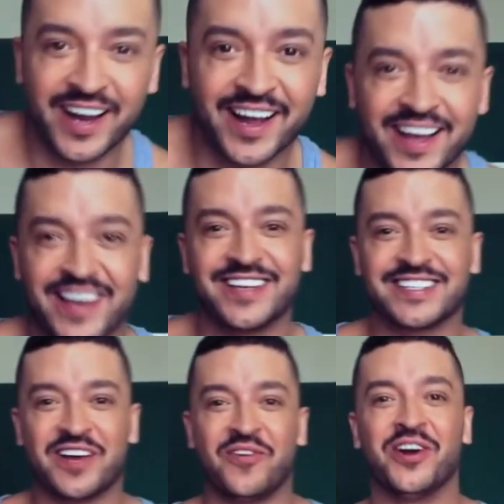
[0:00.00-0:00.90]
Hi,
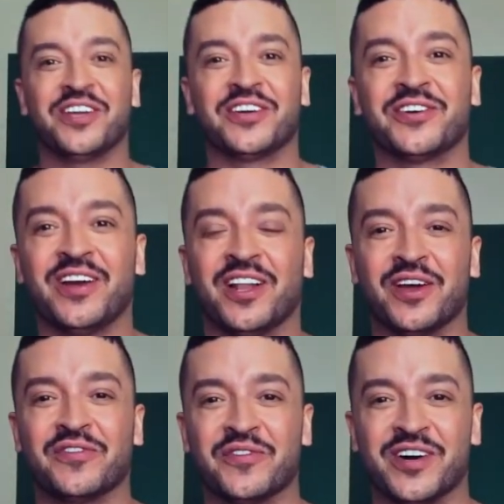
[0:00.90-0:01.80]
guys. How are you?
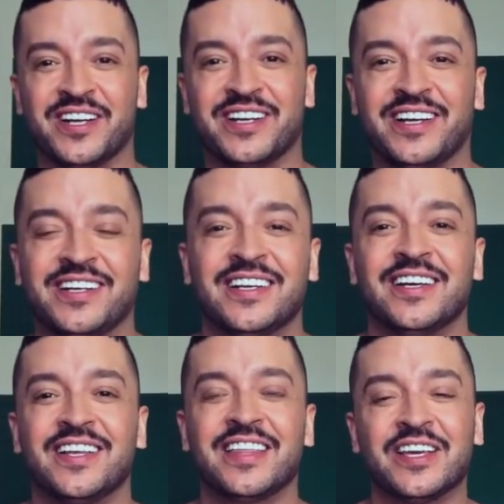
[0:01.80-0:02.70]
Hello, everyone.
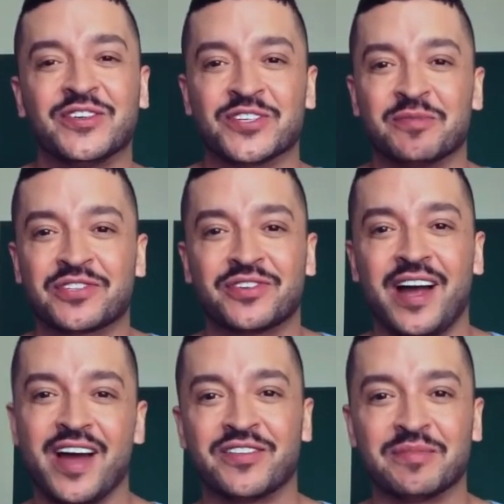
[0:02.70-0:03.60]
Thank you so much for
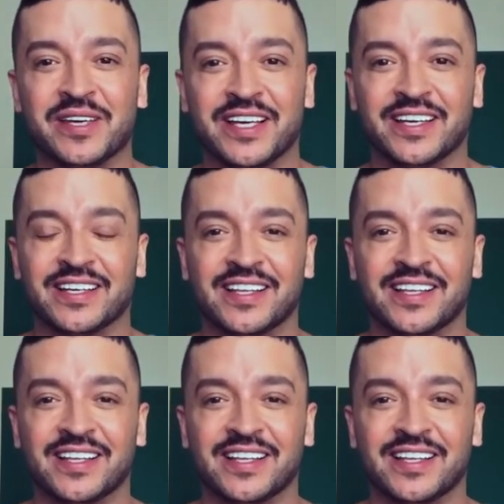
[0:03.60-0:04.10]
having me.